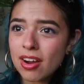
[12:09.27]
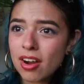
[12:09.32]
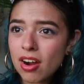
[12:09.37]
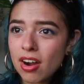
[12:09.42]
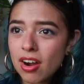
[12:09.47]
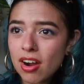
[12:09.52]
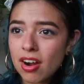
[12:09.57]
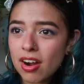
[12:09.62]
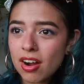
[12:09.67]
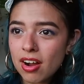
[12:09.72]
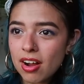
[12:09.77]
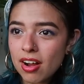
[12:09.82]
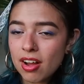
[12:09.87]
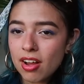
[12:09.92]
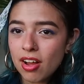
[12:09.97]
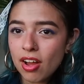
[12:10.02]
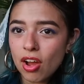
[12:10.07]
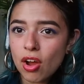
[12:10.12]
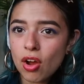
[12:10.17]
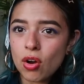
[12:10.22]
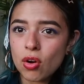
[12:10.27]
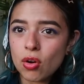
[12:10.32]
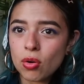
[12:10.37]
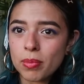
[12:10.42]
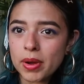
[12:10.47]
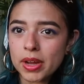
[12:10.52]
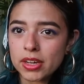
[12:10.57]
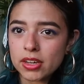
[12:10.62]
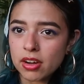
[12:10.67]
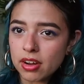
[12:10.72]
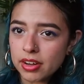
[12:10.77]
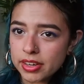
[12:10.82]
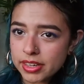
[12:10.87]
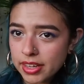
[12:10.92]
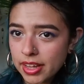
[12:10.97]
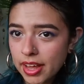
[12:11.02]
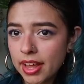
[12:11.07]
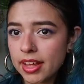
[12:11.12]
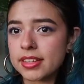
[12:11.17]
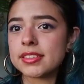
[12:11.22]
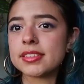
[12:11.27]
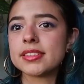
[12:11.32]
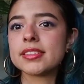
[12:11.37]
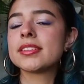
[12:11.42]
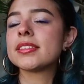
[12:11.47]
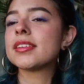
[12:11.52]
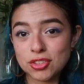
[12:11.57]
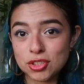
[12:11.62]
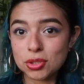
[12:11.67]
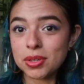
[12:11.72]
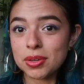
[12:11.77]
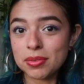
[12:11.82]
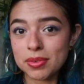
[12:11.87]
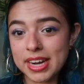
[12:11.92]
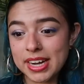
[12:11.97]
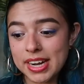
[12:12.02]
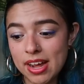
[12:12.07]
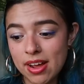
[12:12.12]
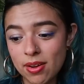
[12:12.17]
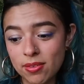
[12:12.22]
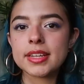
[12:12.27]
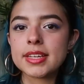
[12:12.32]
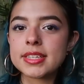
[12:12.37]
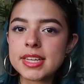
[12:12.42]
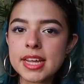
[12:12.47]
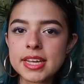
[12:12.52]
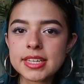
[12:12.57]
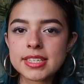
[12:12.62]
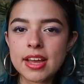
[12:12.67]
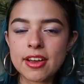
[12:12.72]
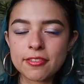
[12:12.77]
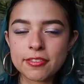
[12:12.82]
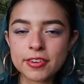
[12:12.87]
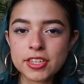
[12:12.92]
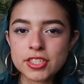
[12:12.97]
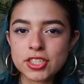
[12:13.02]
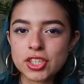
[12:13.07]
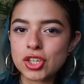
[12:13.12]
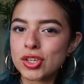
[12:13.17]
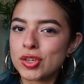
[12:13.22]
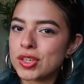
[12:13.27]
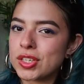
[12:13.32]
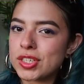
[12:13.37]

Oh, Oh my god, yes. Do it right now. This next outfit is a good